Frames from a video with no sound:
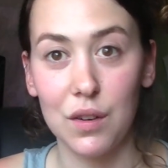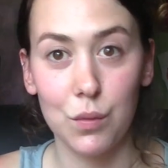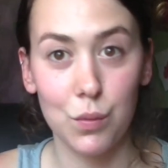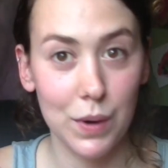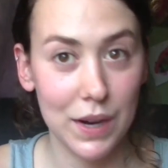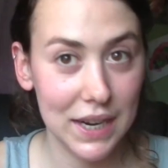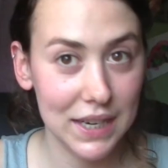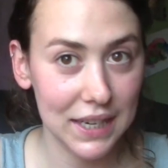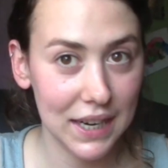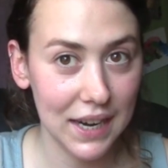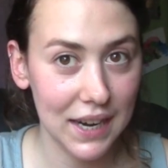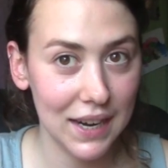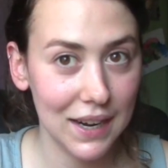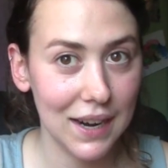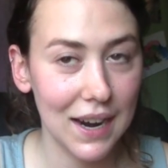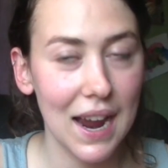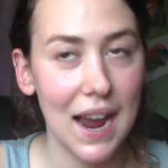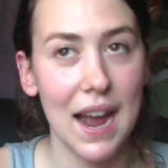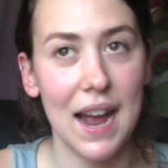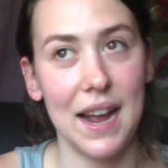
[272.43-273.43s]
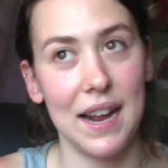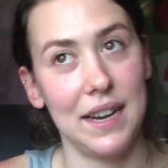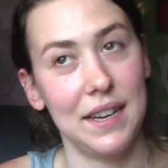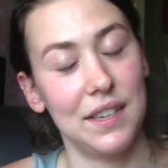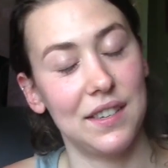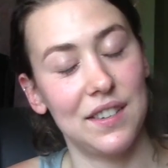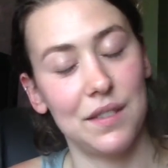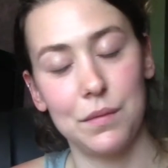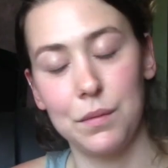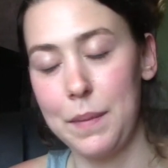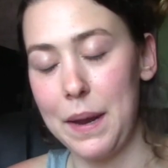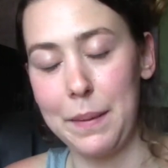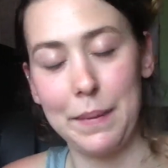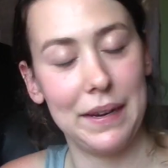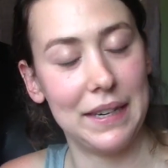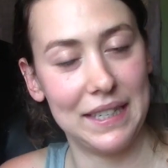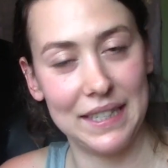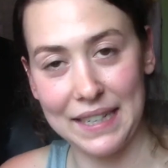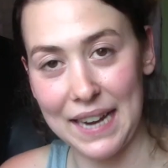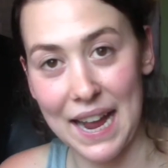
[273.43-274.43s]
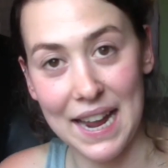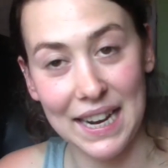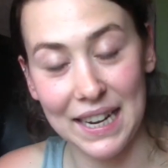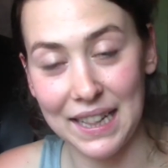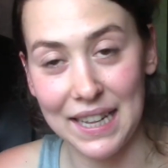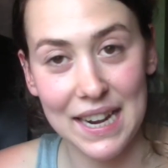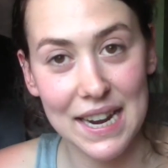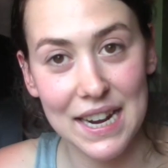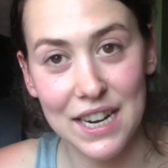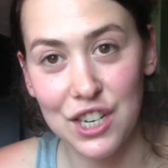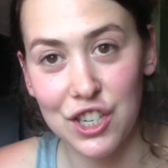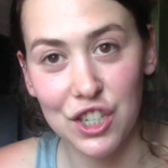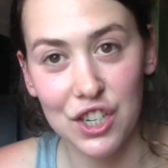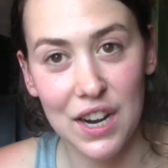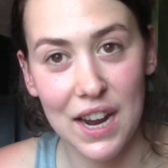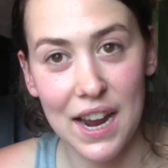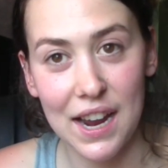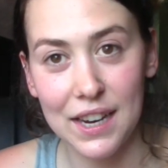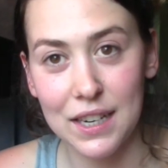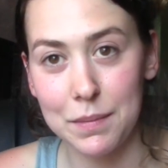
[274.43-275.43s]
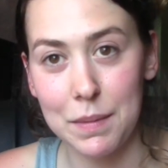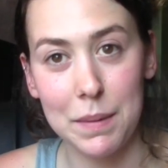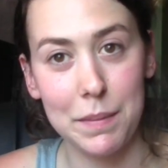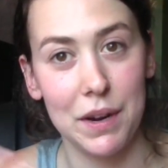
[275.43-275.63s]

reading and maybe scanning the internet,